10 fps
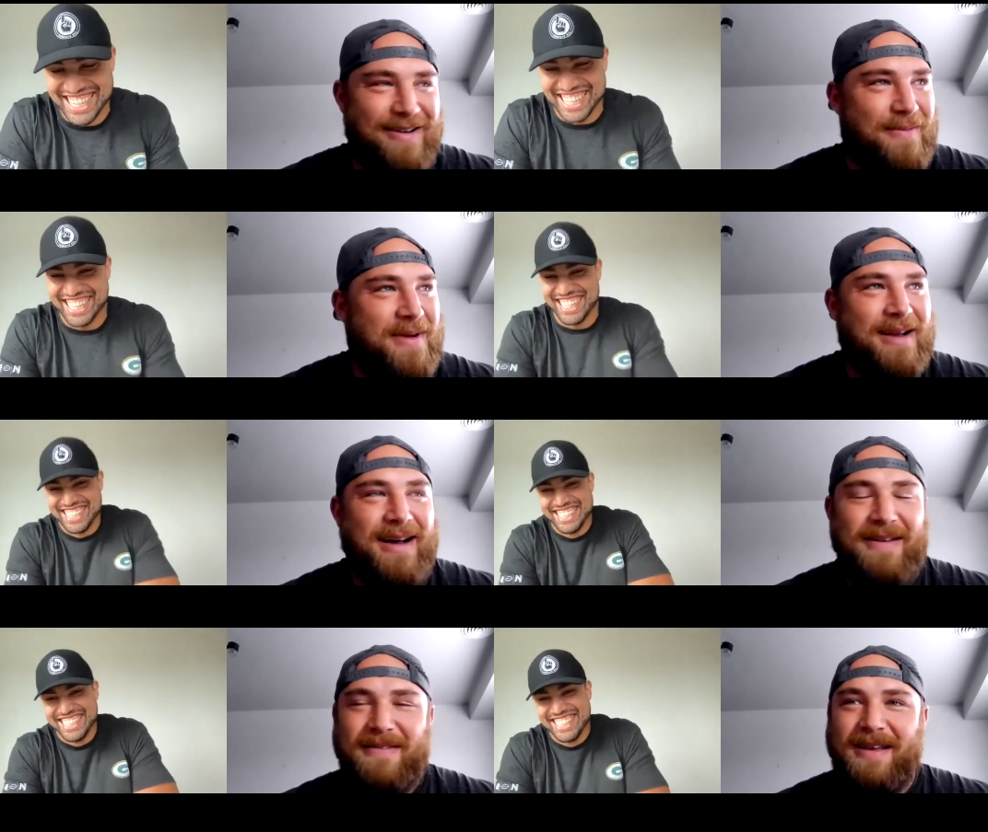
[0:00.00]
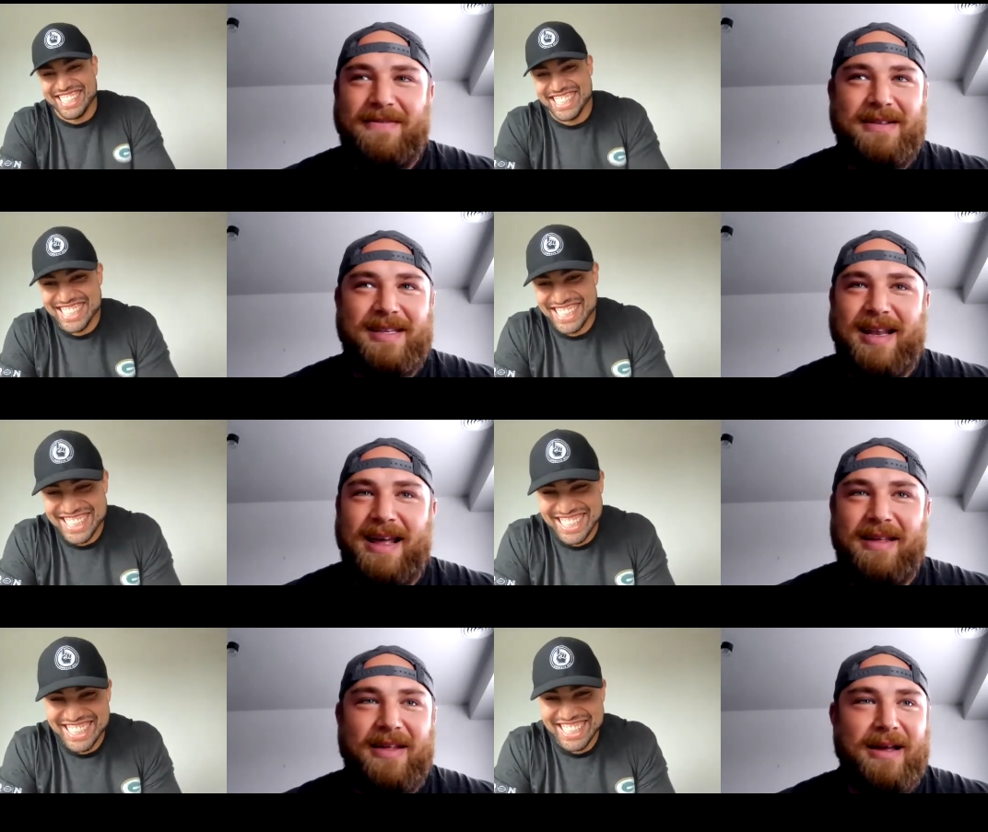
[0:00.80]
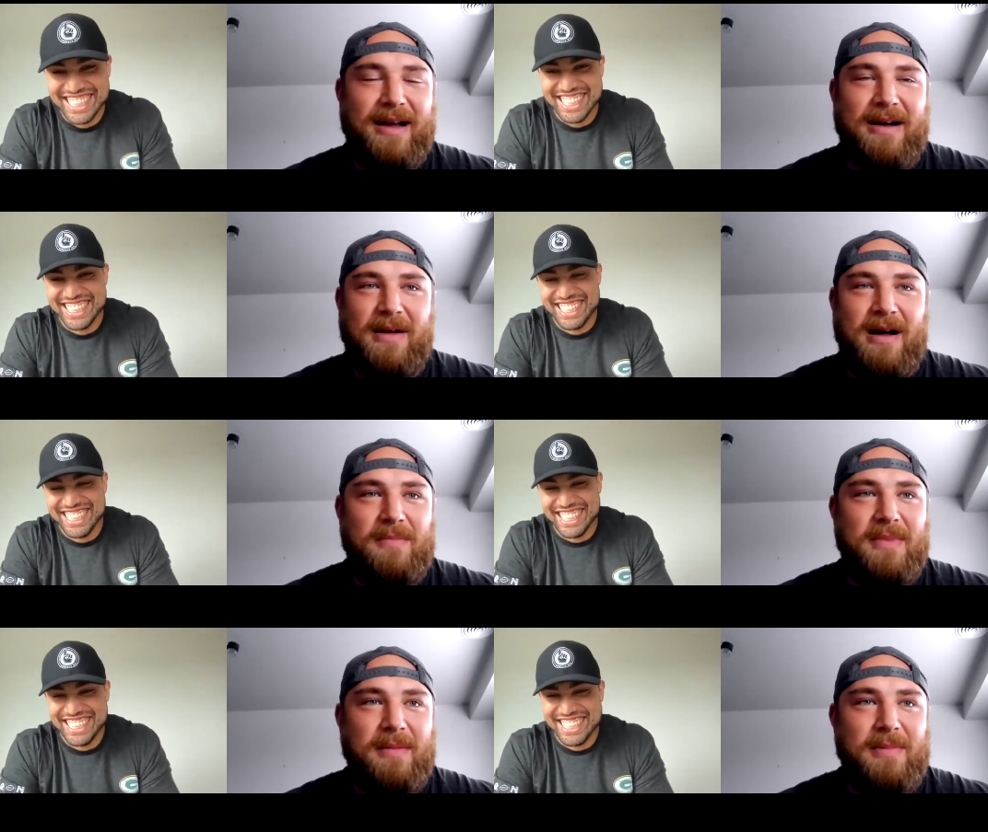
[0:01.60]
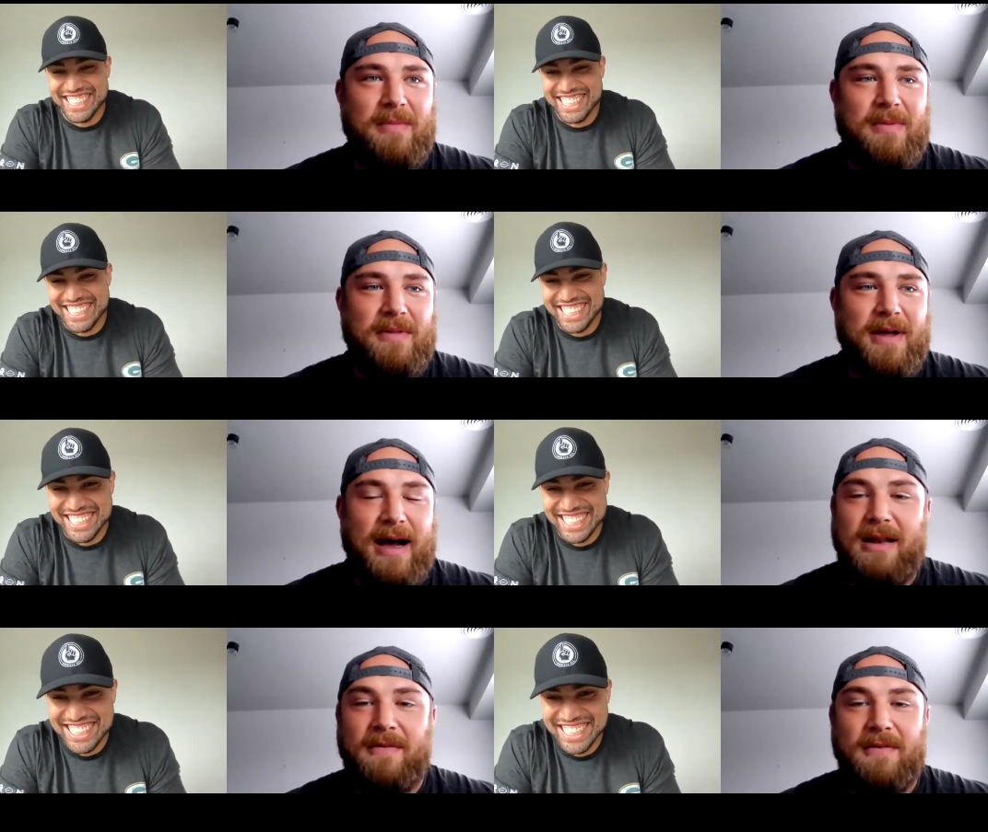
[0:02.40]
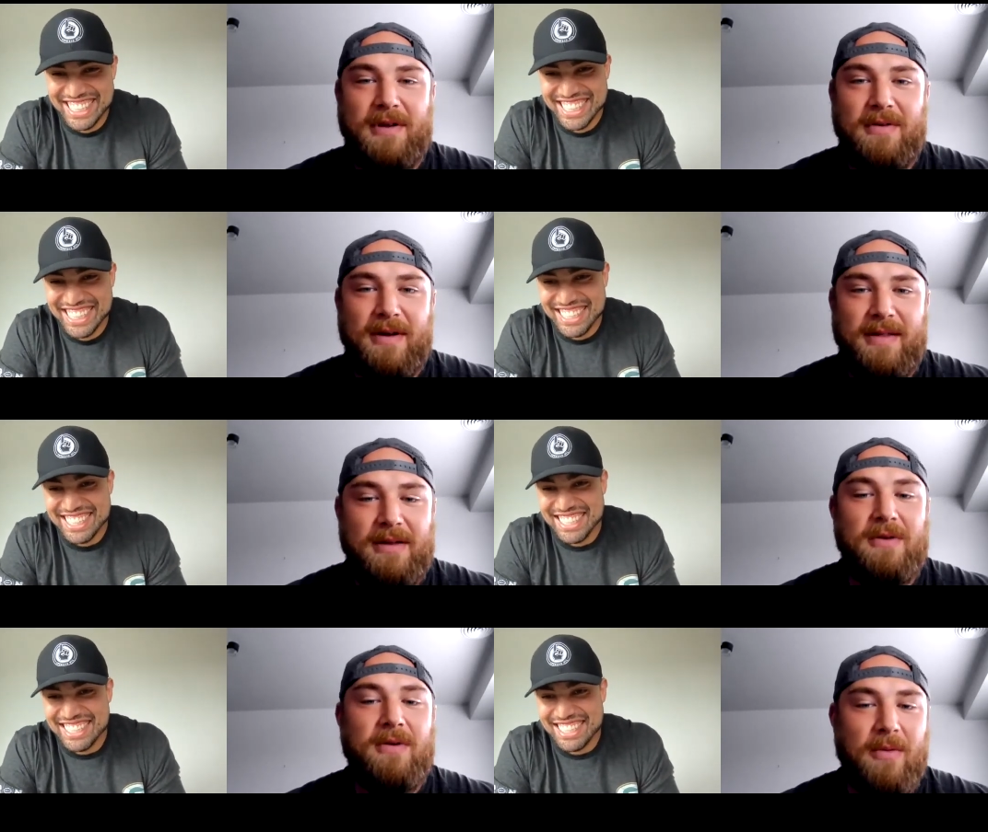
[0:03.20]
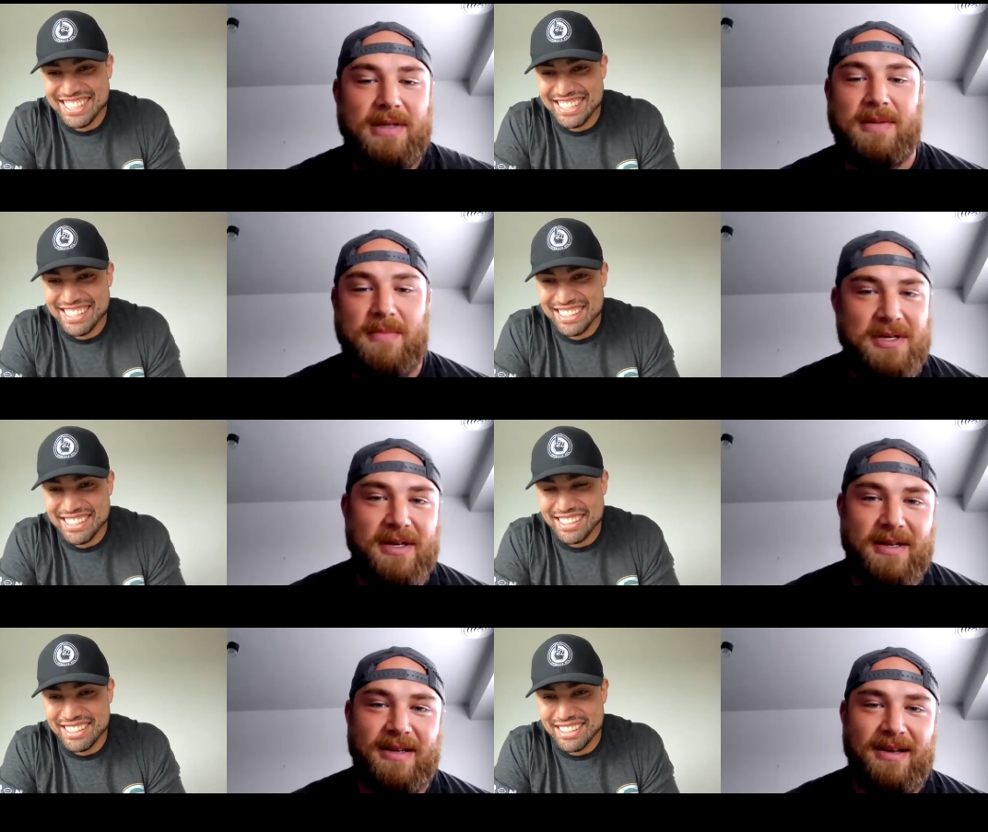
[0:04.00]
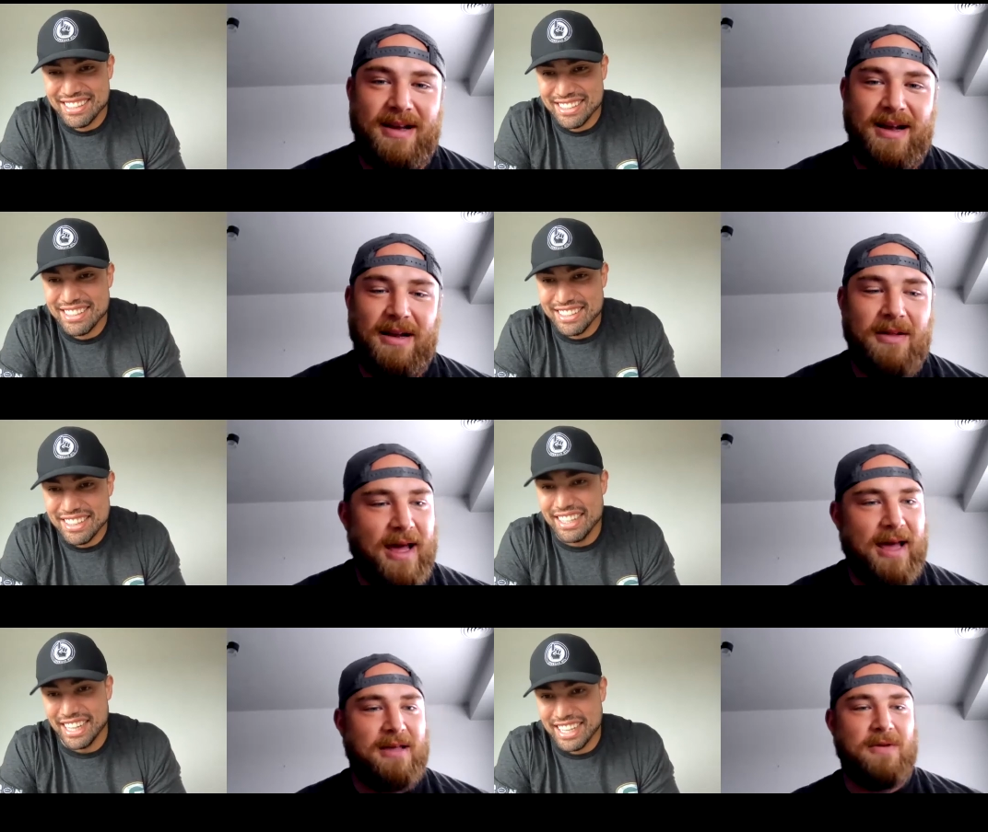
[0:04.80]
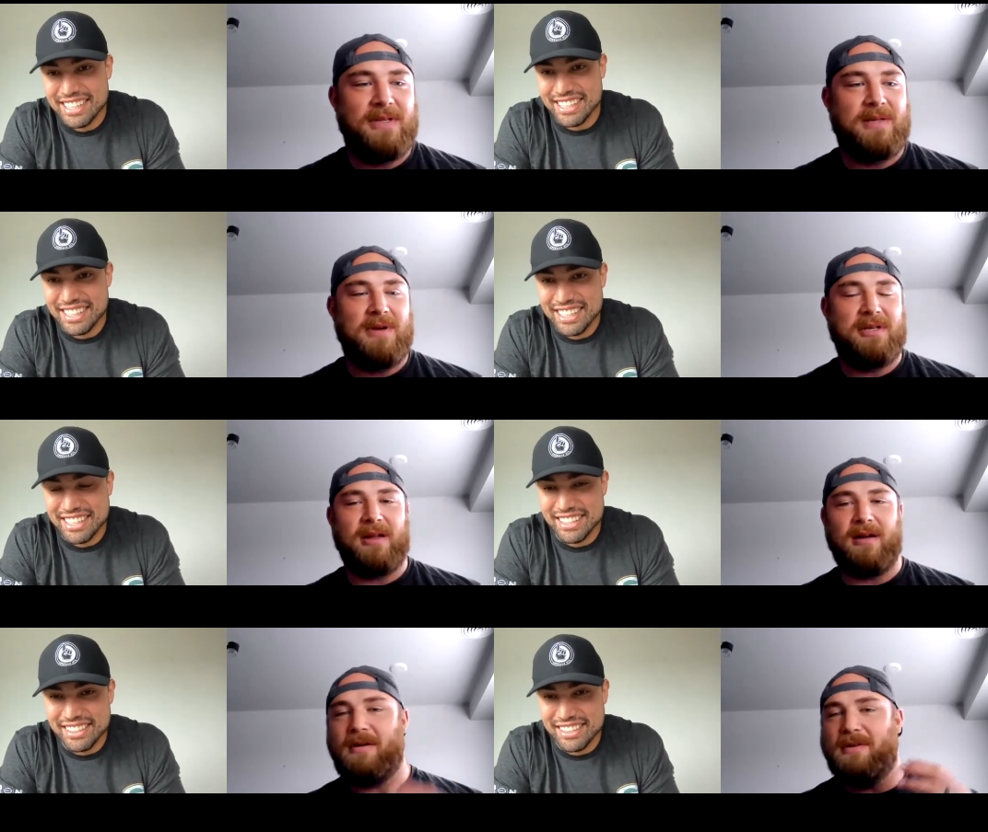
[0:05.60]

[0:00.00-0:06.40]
Speaker 1: oh man i even today like I'll, I'll meet people that i never knew and they knew i went to michigan they're like, hey, you went to Michigan.